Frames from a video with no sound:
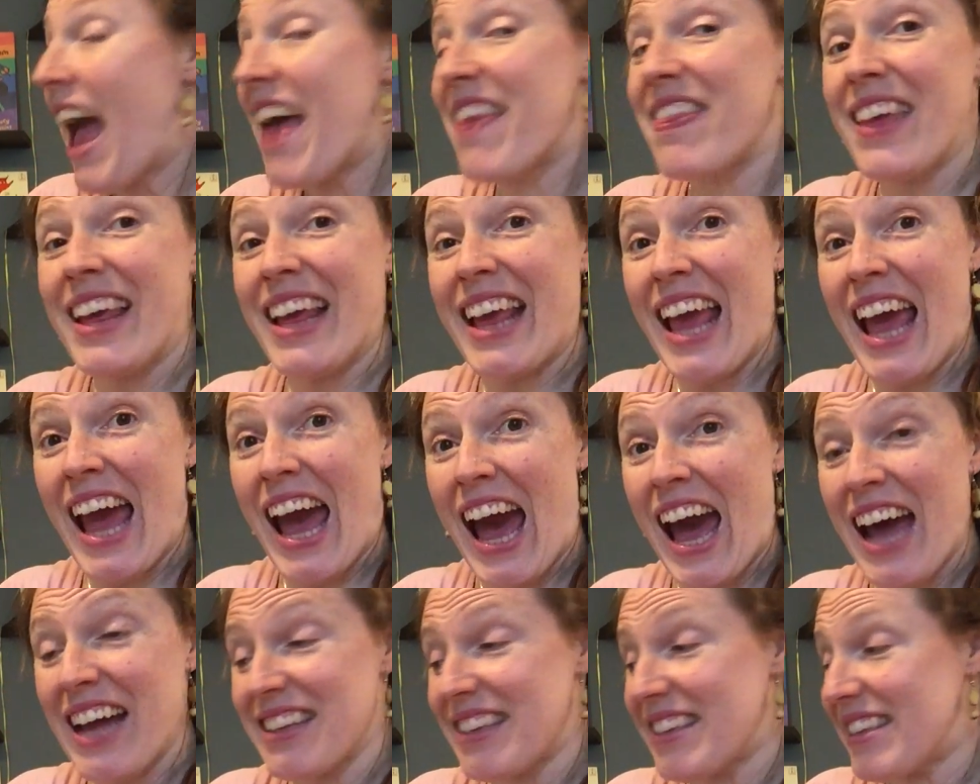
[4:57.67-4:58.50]
And the
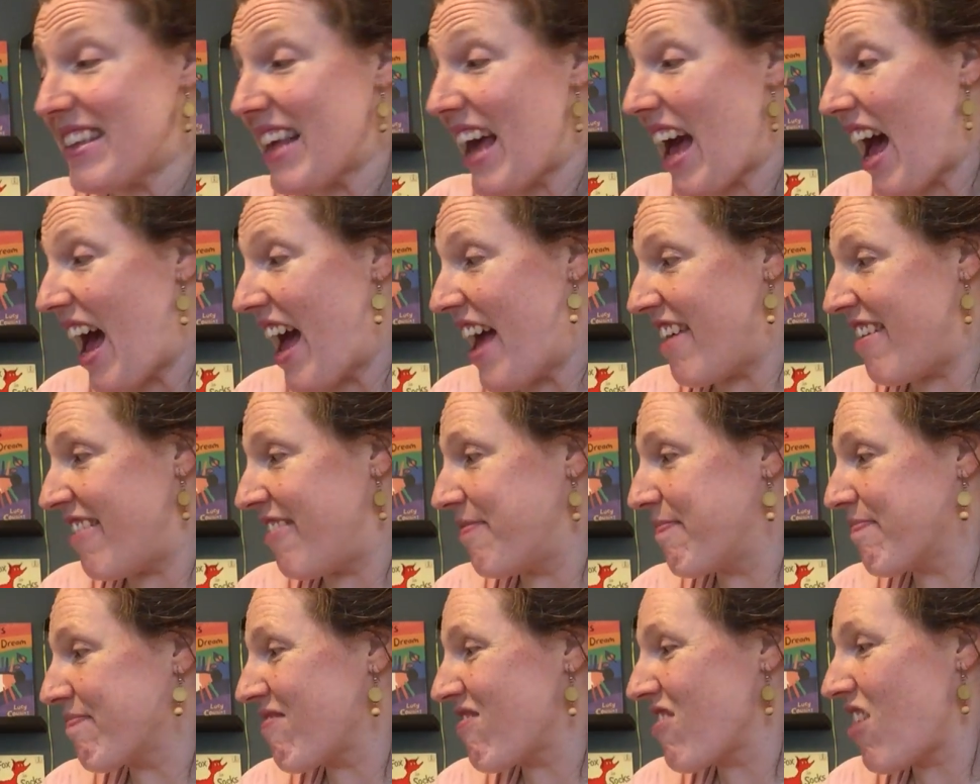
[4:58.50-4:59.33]
cat said,
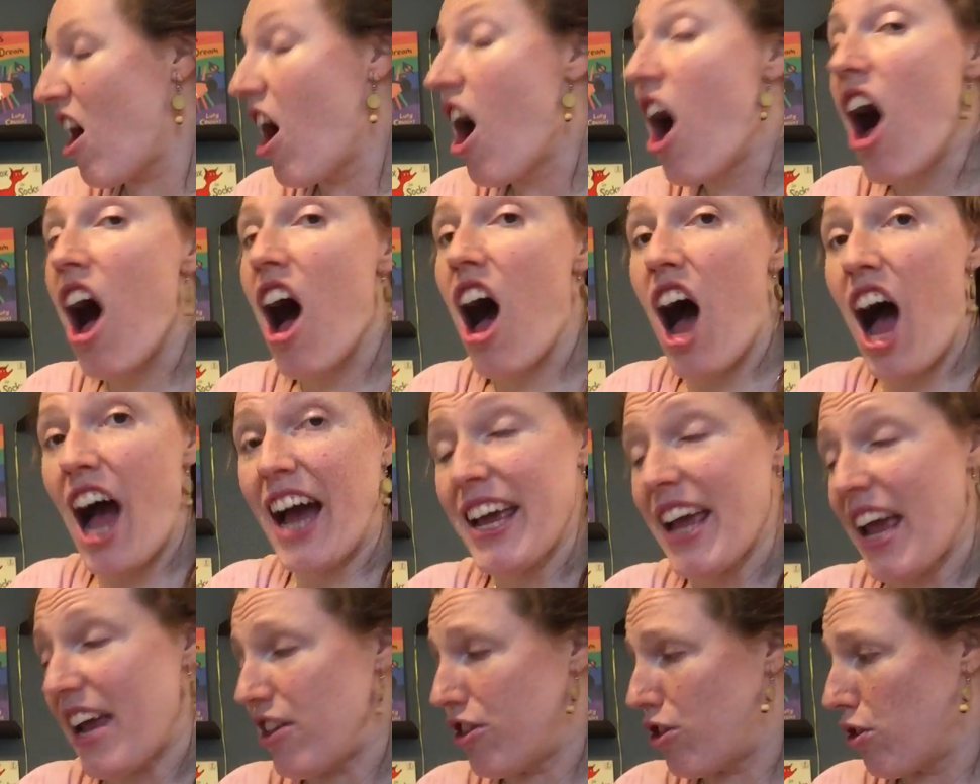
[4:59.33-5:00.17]

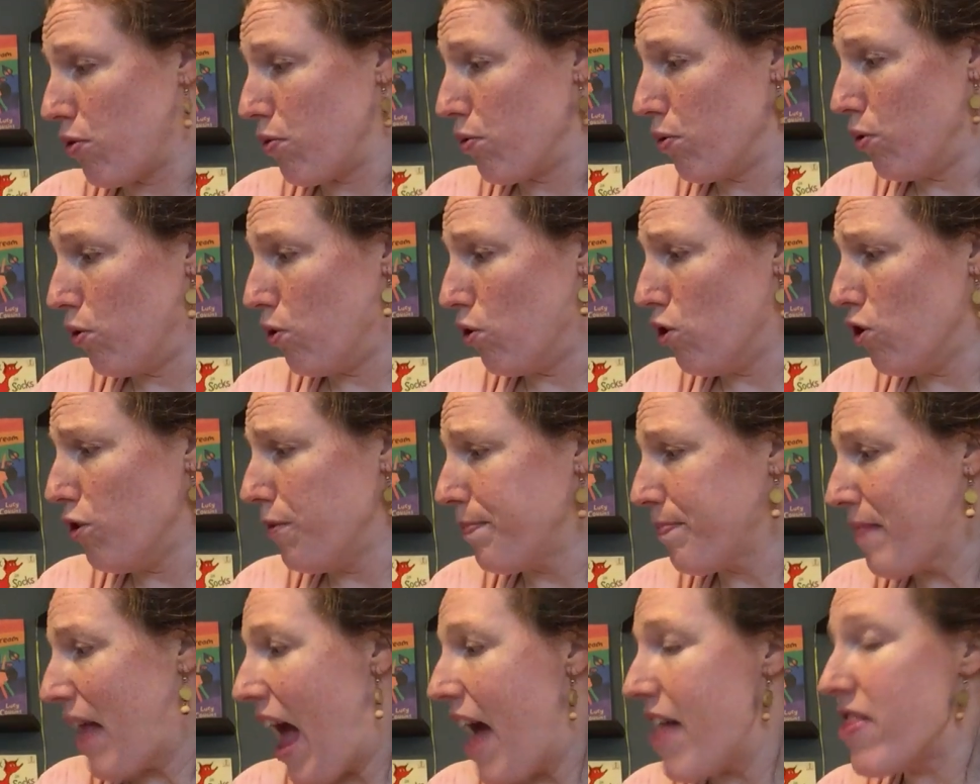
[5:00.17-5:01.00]
I ate the
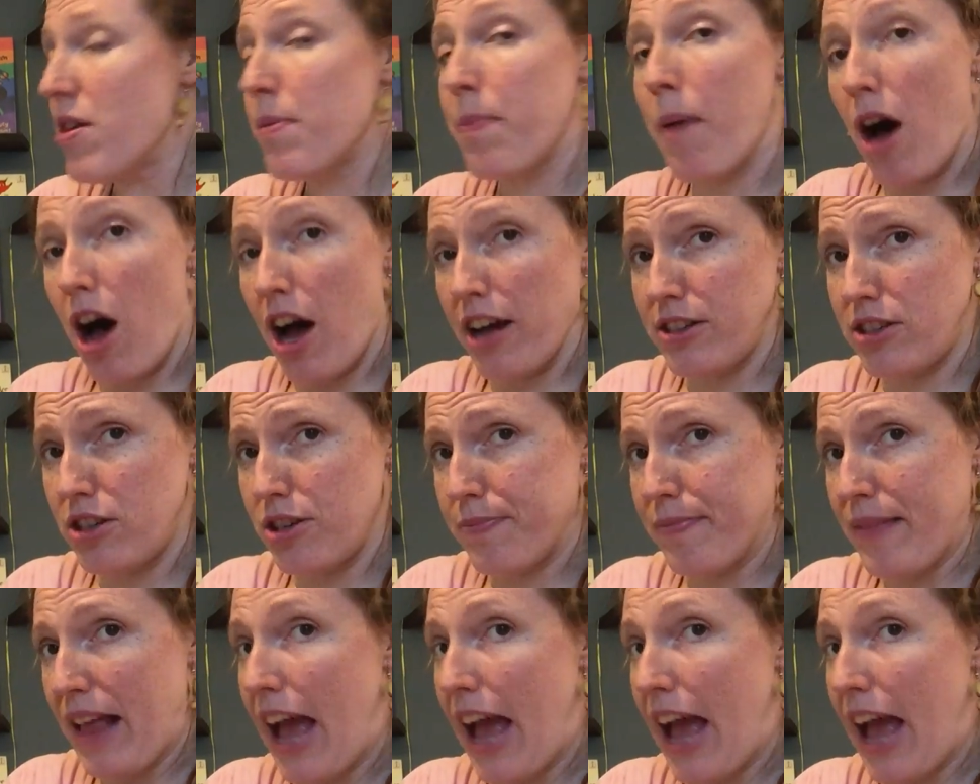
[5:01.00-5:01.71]
gruel and the pot